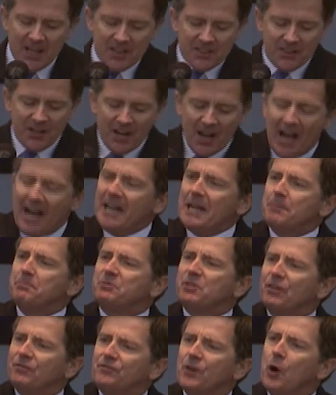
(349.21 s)
that I am
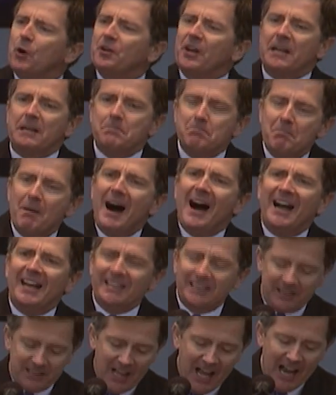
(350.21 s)
devoting my
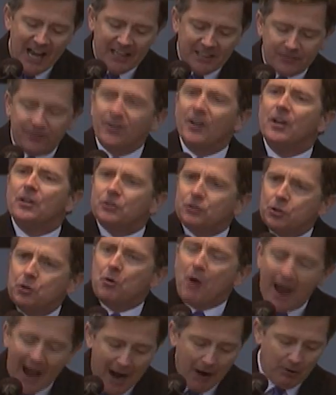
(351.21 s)
life
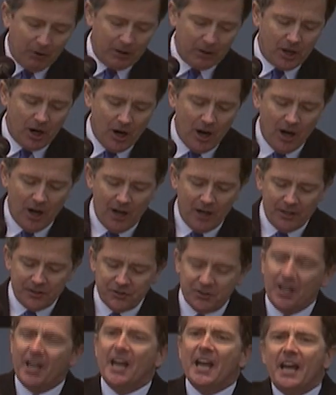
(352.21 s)
to our cause,